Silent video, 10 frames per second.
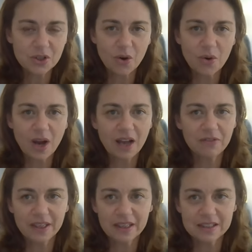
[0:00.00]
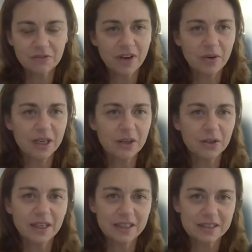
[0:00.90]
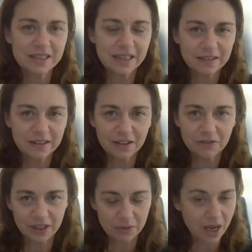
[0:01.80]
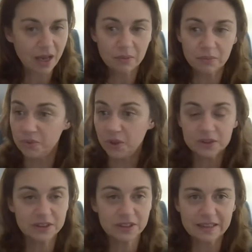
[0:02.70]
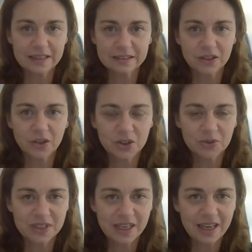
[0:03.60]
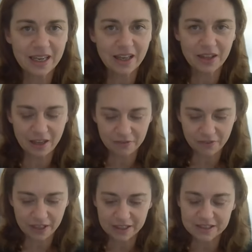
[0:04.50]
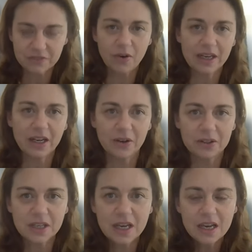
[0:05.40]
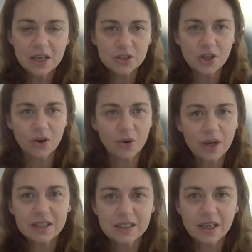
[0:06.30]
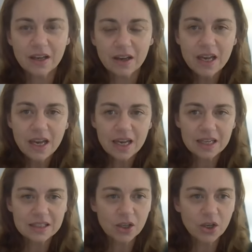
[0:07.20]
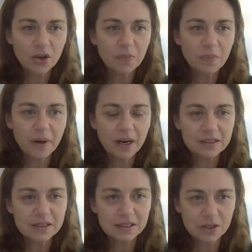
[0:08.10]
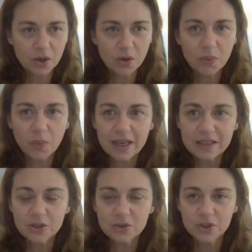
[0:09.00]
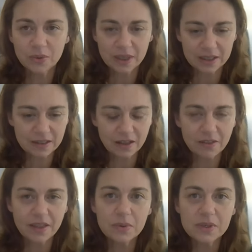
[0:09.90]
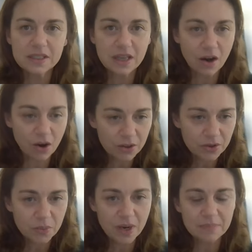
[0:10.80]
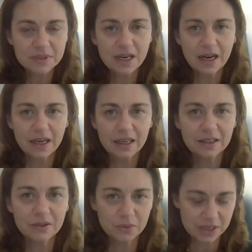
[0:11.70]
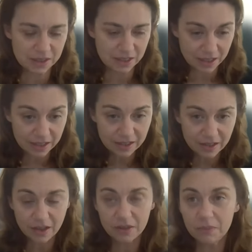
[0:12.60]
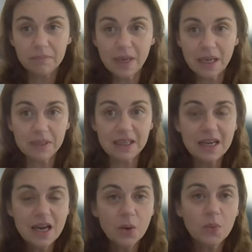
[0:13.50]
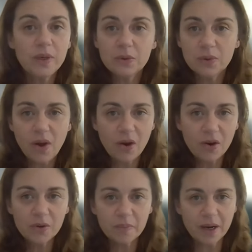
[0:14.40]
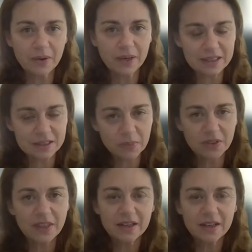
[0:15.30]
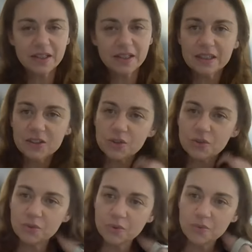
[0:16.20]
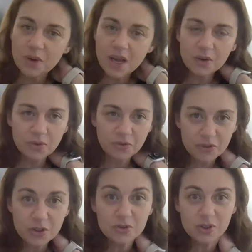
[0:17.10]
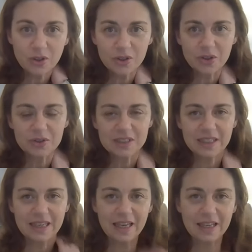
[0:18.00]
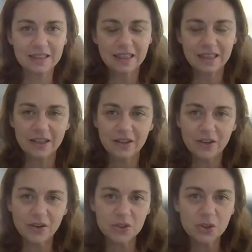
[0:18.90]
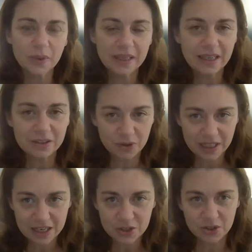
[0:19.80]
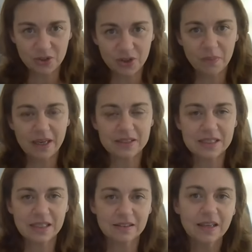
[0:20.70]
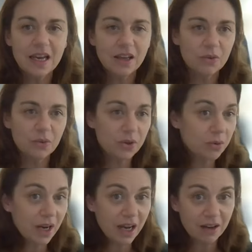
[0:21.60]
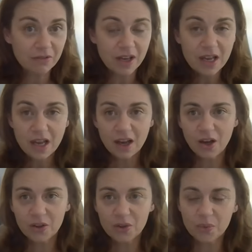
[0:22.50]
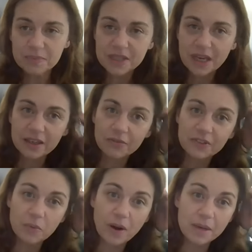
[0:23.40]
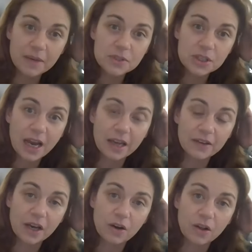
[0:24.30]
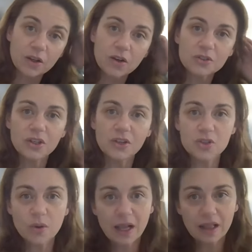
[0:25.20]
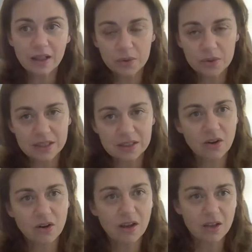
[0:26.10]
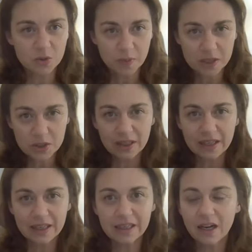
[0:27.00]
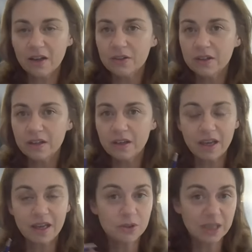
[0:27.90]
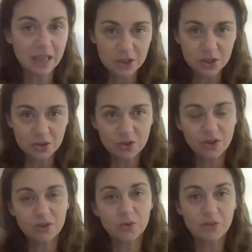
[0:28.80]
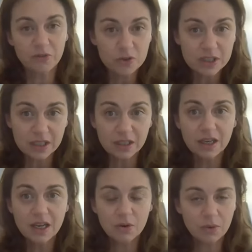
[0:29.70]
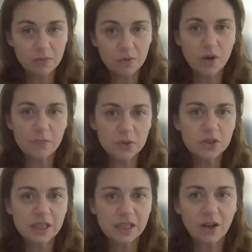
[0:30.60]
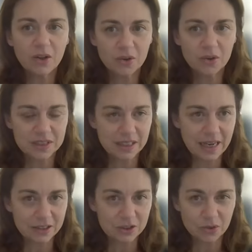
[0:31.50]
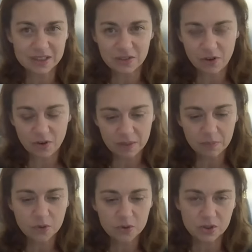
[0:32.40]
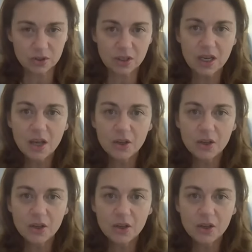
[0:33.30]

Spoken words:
So I think it's a very good initiative, and I looked at it today, and I think it's very good. So it's a good part. It's a good way to do it. And there is other website who is here, and maybe we don't heard about it, but they are here to refute Holocaust denial and doing education about it. You have the website of Deborah Lipstadt, Holocaust on Trial, who has a special link on education and rebutting Holocaust denial. So it's very important.